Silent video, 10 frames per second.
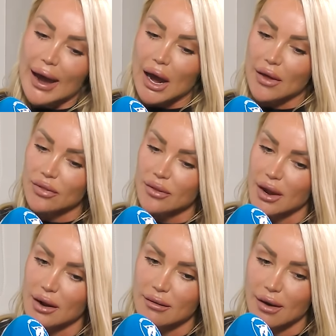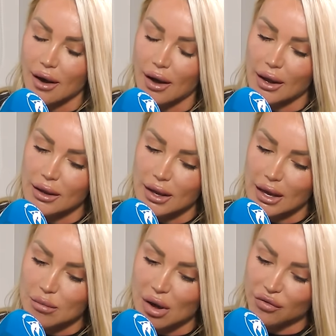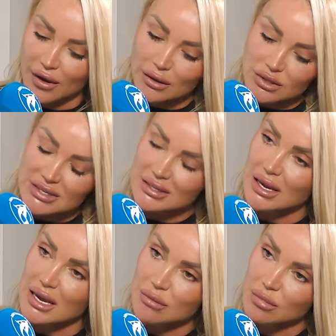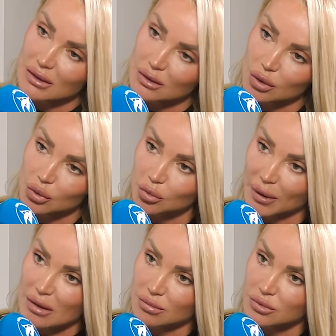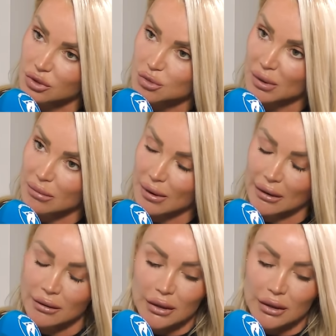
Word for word: And then I, um, I found a scheme in the local newspaper